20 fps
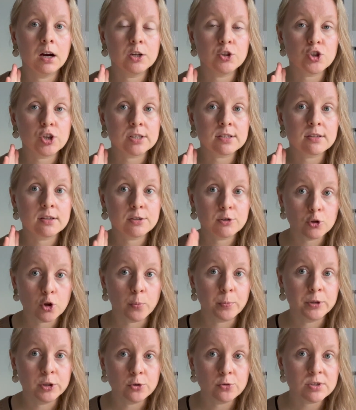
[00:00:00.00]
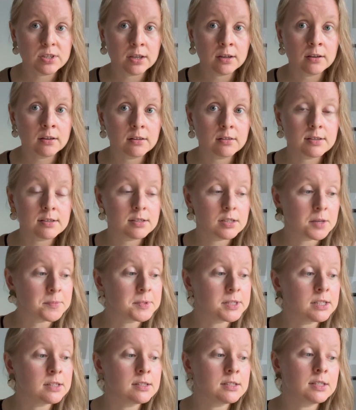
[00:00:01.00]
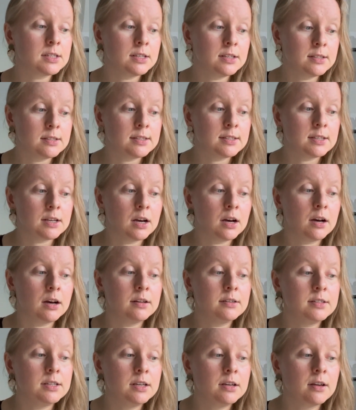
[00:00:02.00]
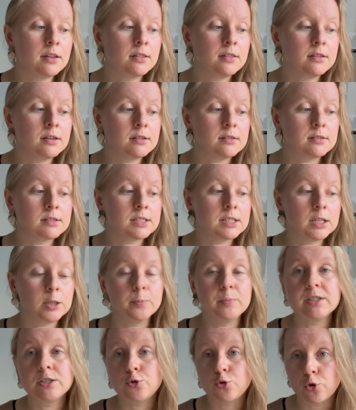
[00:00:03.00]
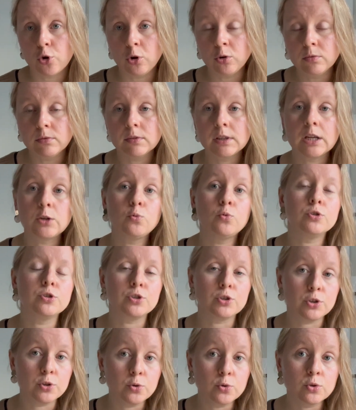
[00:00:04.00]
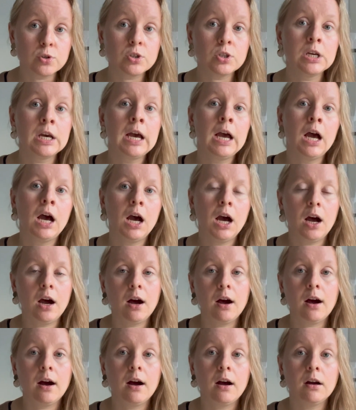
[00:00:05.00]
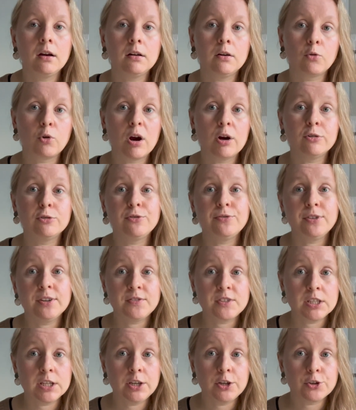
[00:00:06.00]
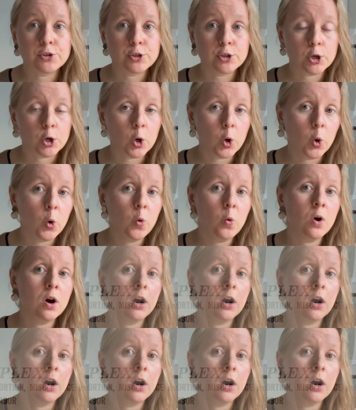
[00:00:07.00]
just stop using this substance, is diethylstilbestrol that was used around 50 years ago